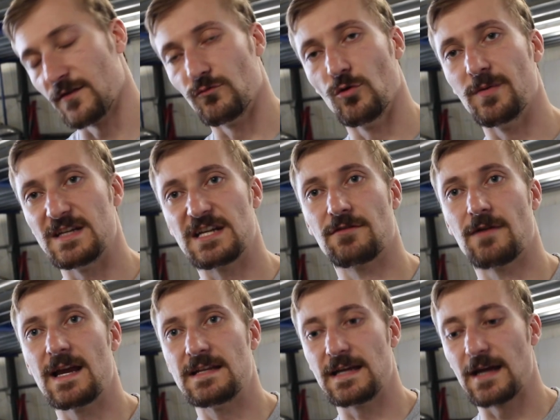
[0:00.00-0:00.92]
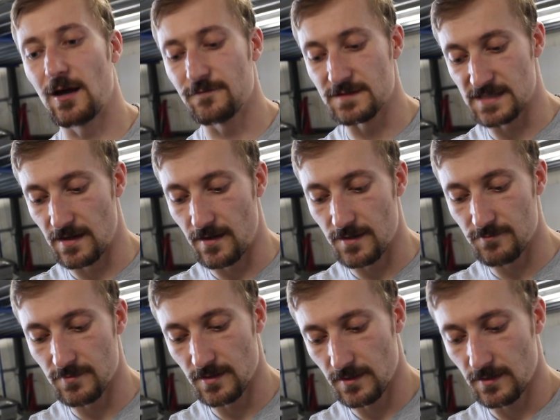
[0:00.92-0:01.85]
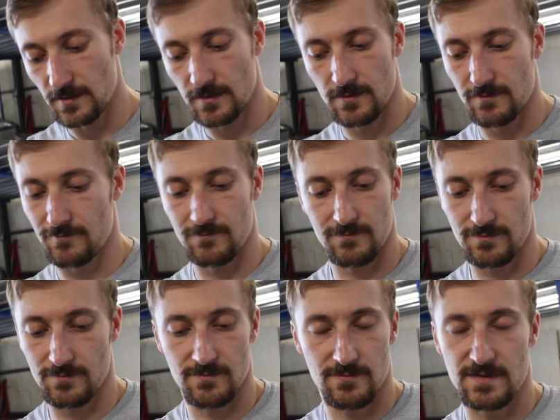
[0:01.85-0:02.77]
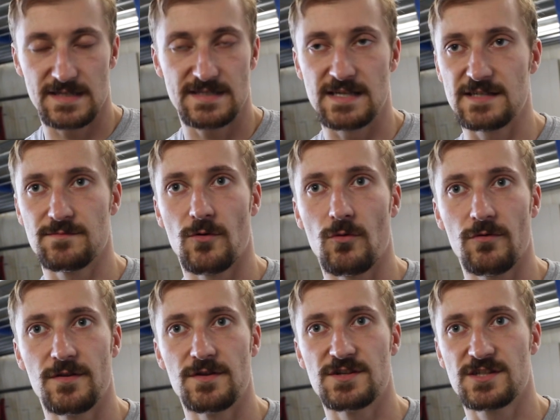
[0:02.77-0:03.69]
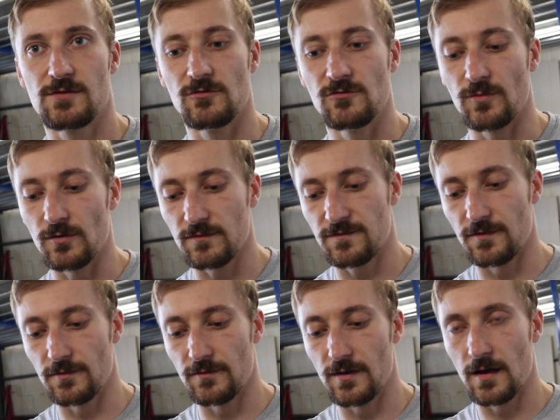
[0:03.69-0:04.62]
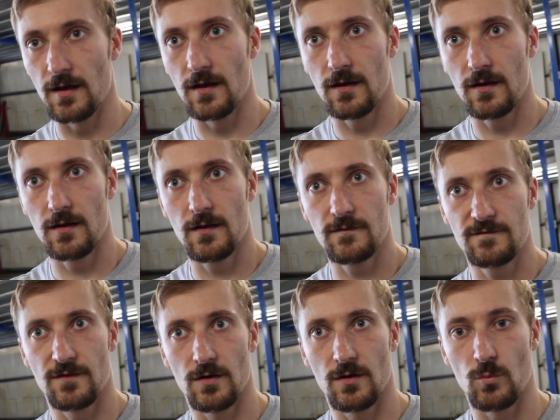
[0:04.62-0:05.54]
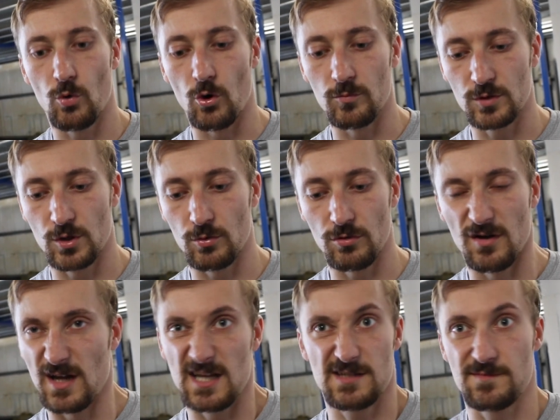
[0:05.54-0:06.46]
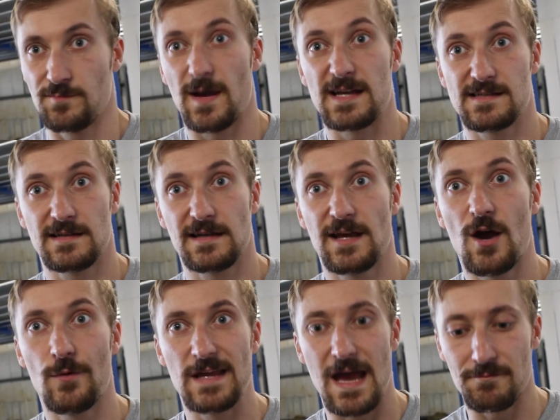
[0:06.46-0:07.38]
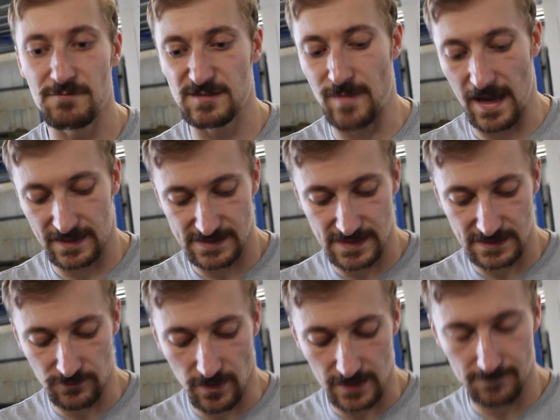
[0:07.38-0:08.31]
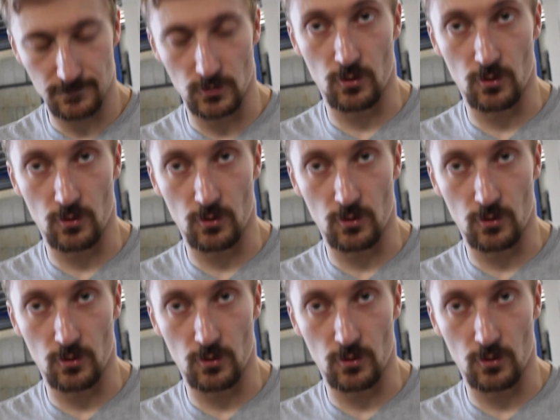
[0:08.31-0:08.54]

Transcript: rubber degrading over time. This is more than suitable for warm coolant. It's basically OEM specs anyway,